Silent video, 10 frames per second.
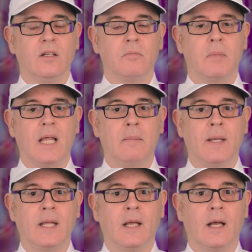
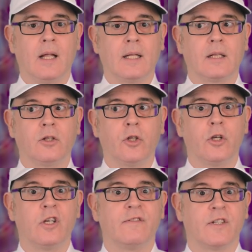maybe a little
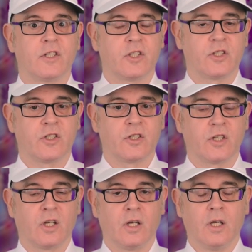nervous
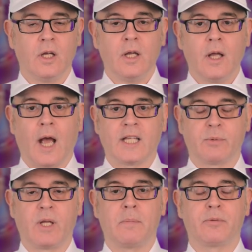as
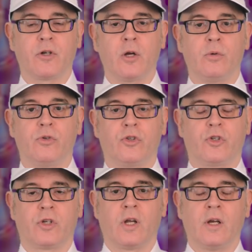we
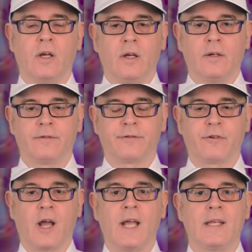approach
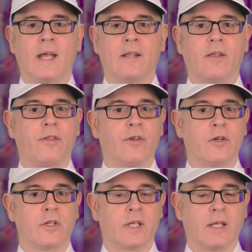Friday the
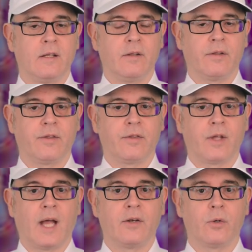13th
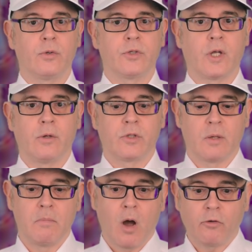and also
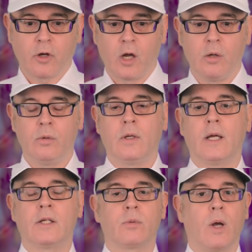tomorrow
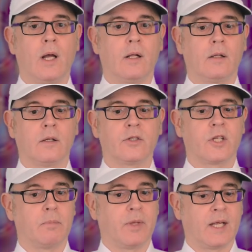as well,
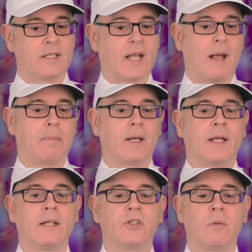something is
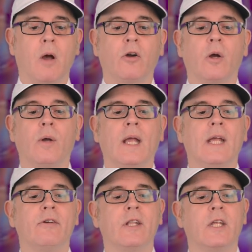happening. Tomorrow
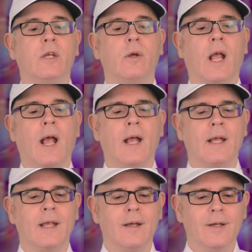here in the
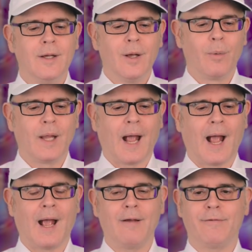UK, we
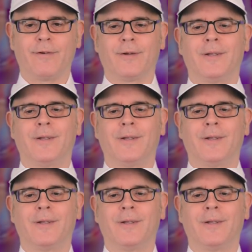have